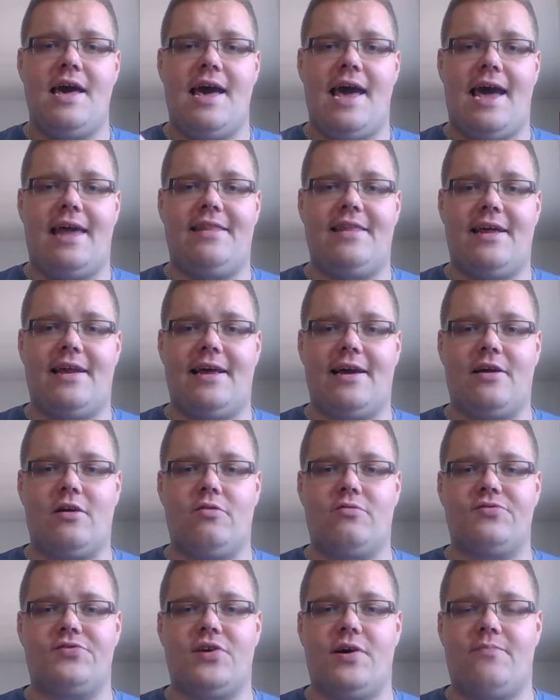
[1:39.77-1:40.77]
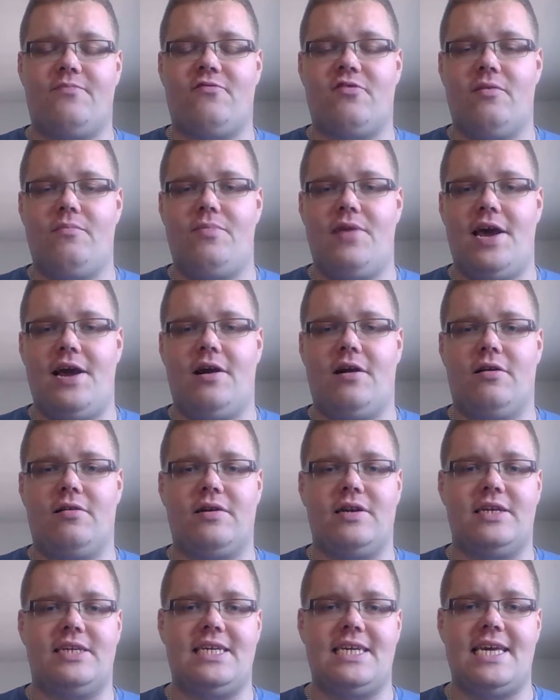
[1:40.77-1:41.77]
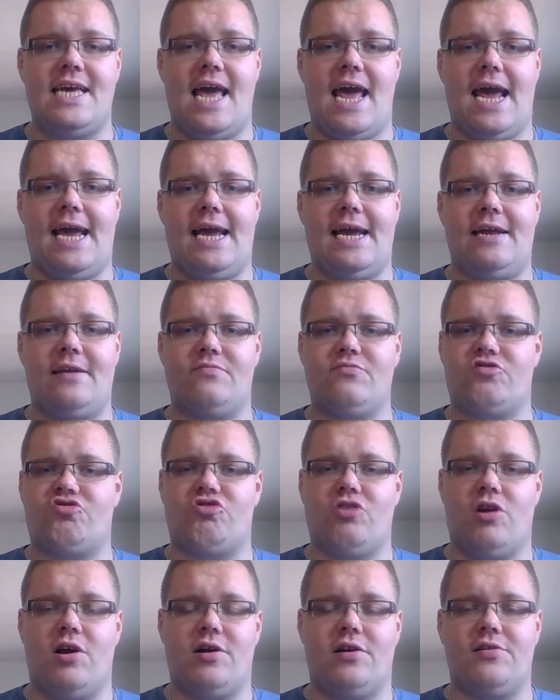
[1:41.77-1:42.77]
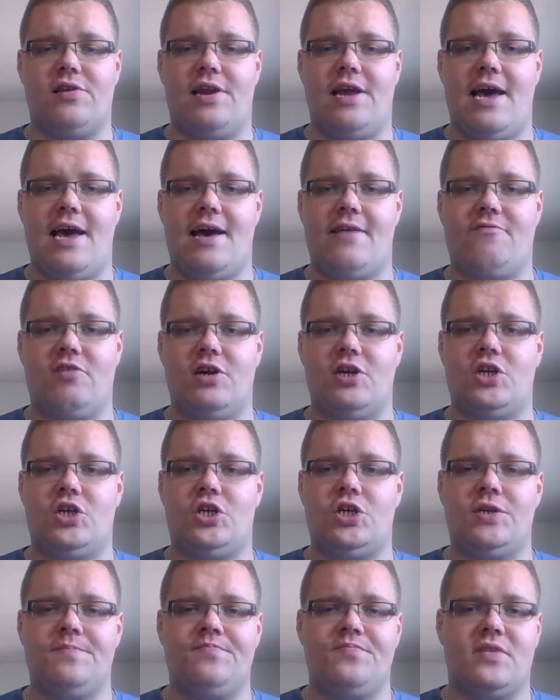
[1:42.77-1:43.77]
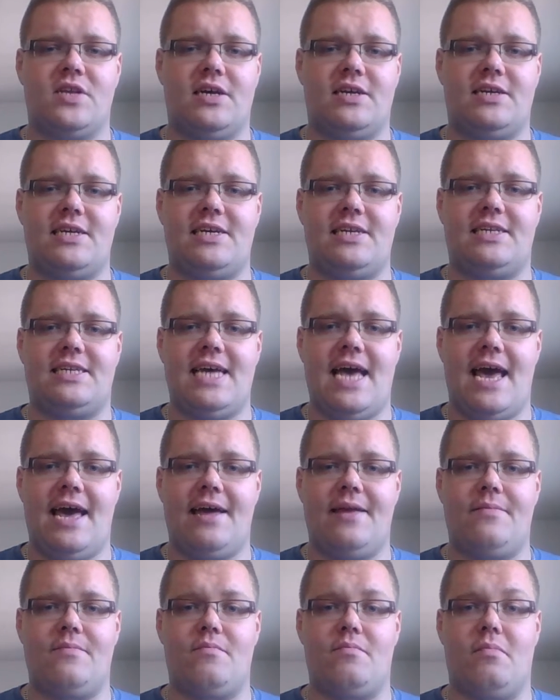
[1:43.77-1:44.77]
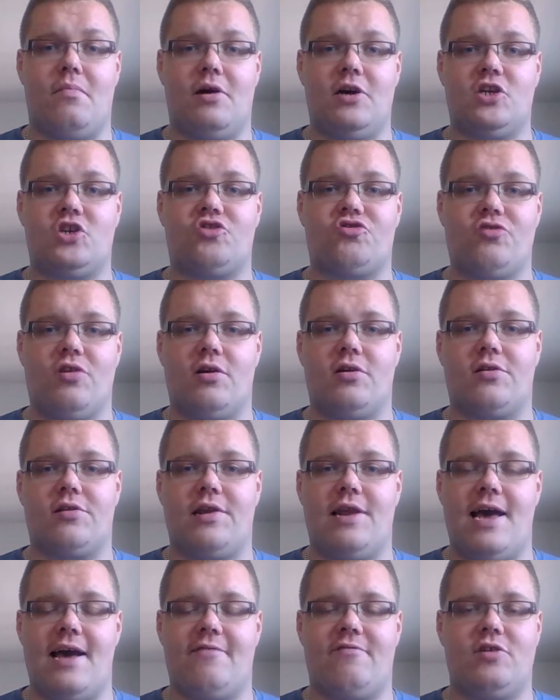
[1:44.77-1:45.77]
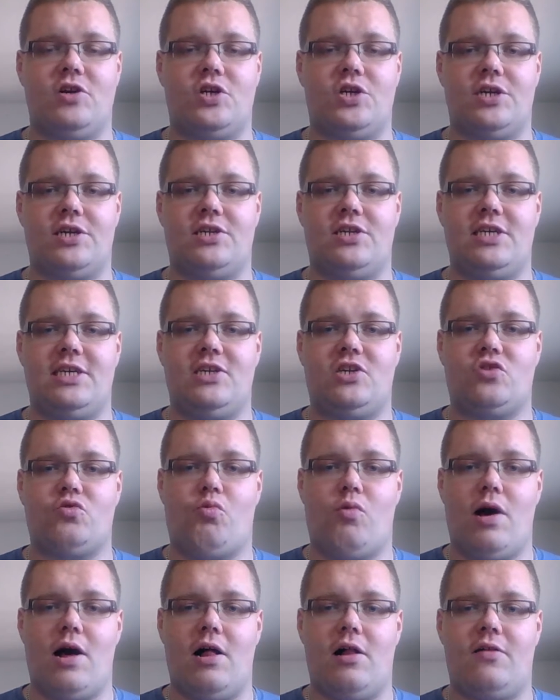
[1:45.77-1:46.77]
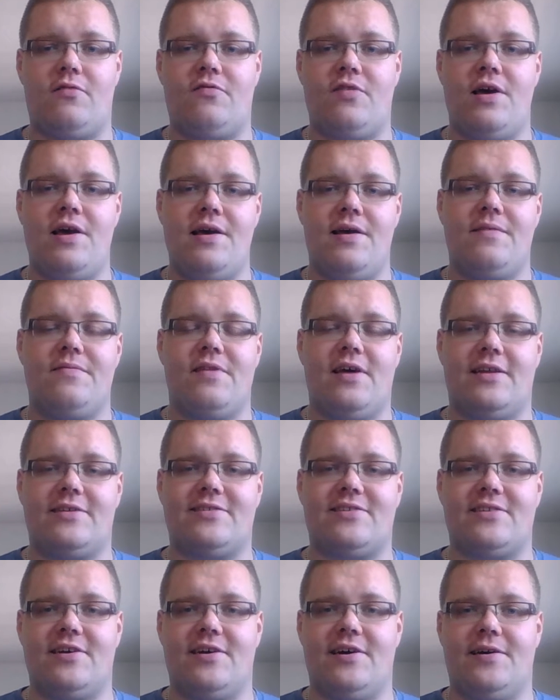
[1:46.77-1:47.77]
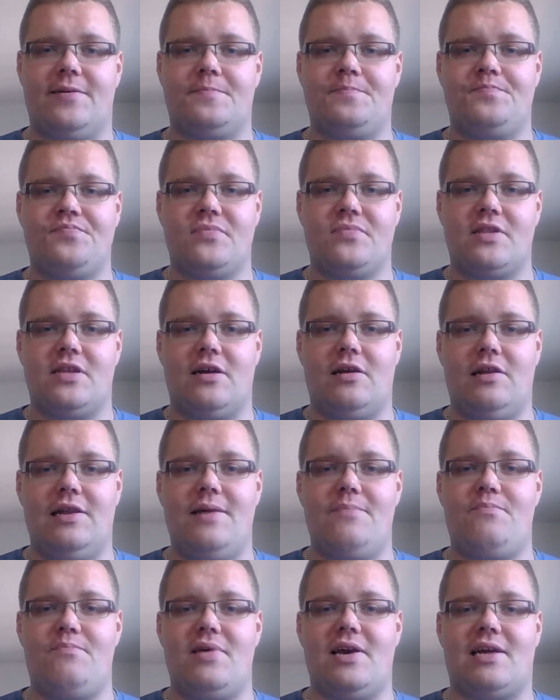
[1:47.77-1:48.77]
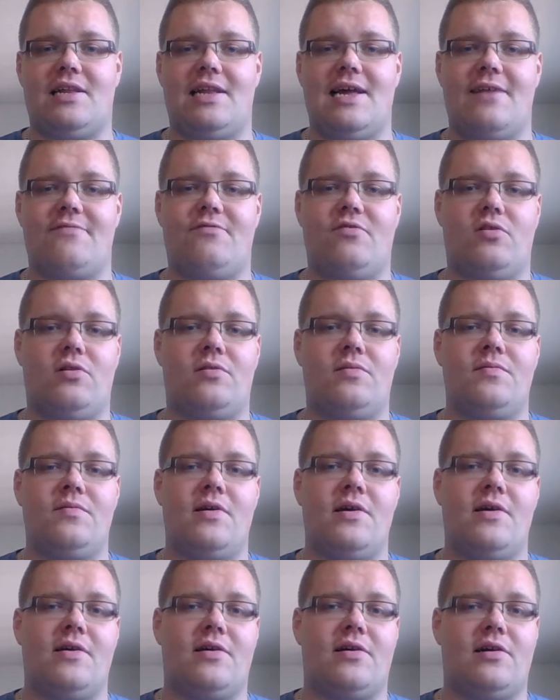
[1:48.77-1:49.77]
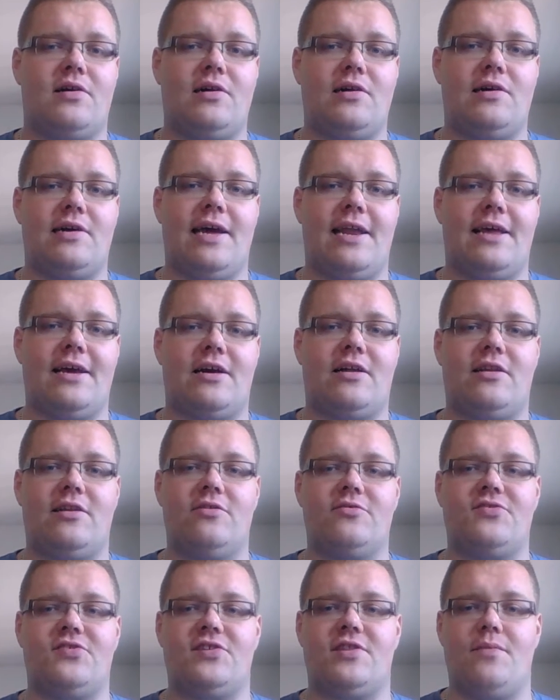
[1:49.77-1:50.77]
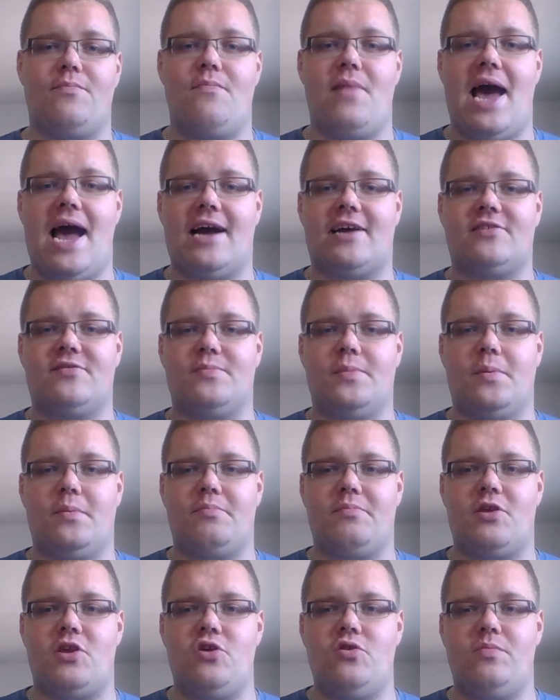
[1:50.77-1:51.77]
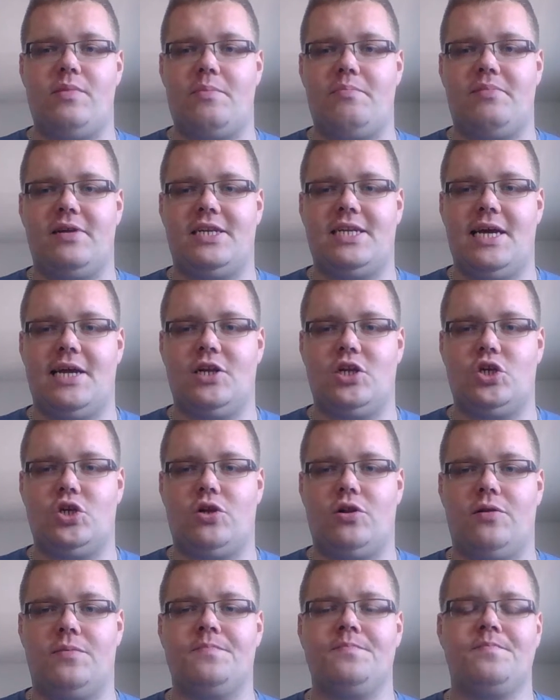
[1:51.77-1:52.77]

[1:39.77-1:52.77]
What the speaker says: And then it goes up from there. D8, stronger than average. A D10, much stronger than average. A D12, that's Olympic level, getting close to the maximum human potential.